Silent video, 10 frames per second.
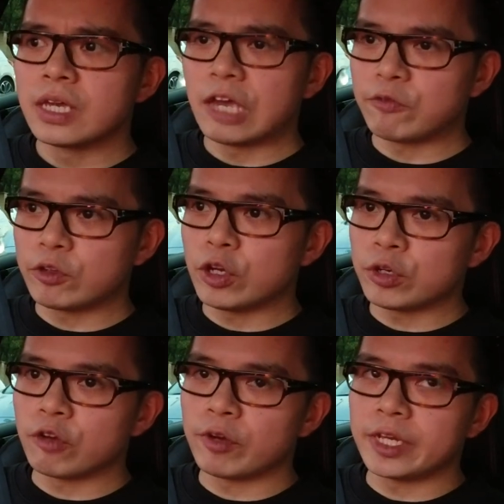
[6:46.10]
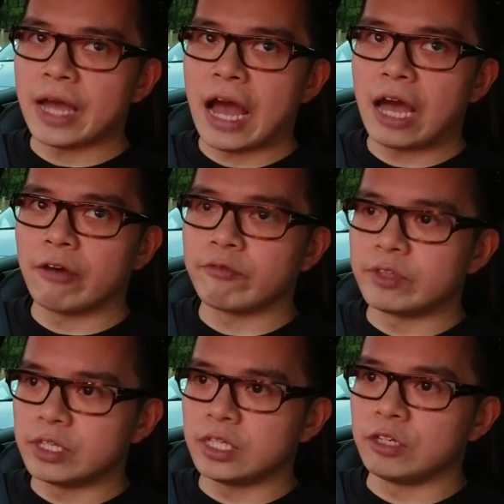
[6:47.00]
If you don't already have
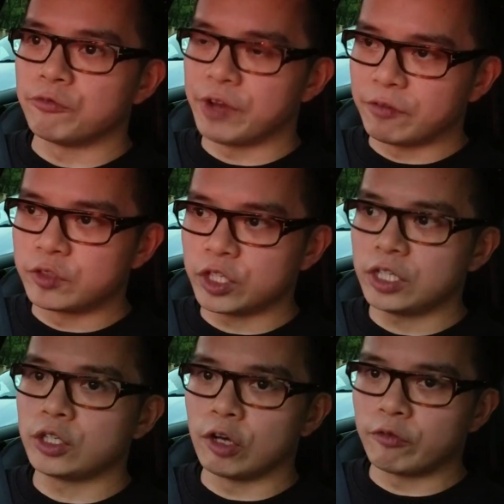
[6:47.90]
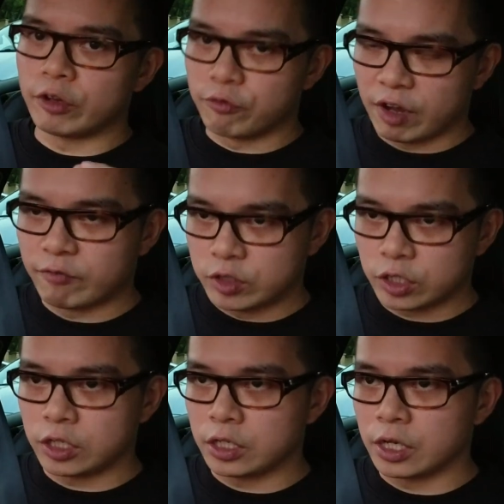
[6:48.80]
the Rev G, go for the Rev
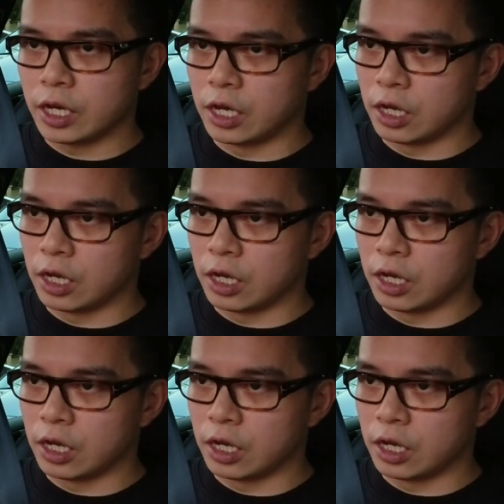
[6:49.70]
G